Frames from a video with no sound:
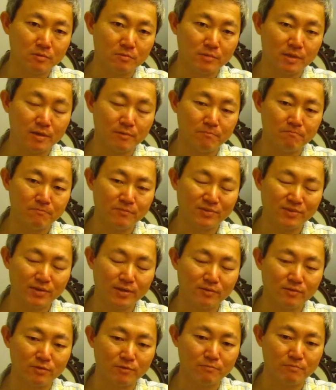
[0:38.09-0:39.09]
that
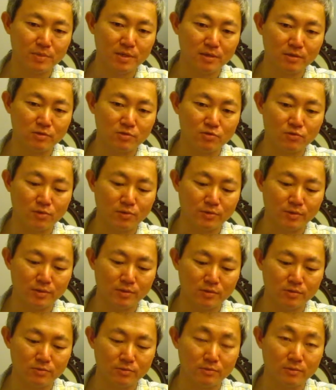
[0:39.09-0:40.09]
sense of being drawn
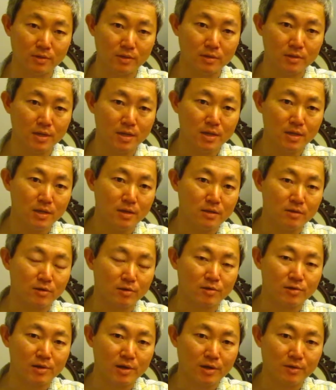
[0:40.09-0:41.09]
into the
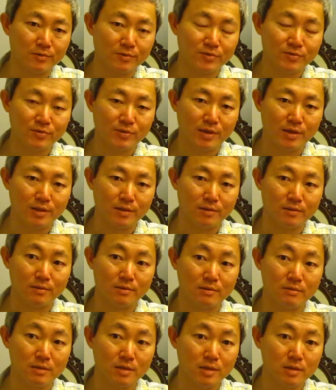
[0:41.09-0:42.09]
crowds and
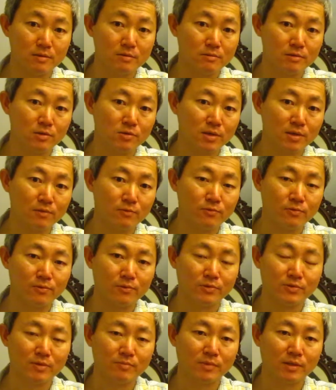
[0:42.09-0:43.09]
looking for
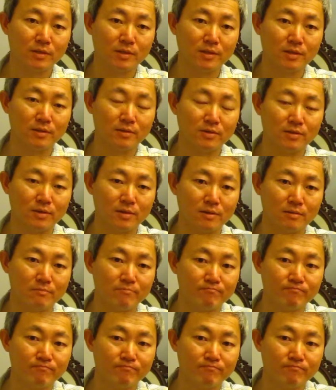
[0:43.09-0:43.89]
something that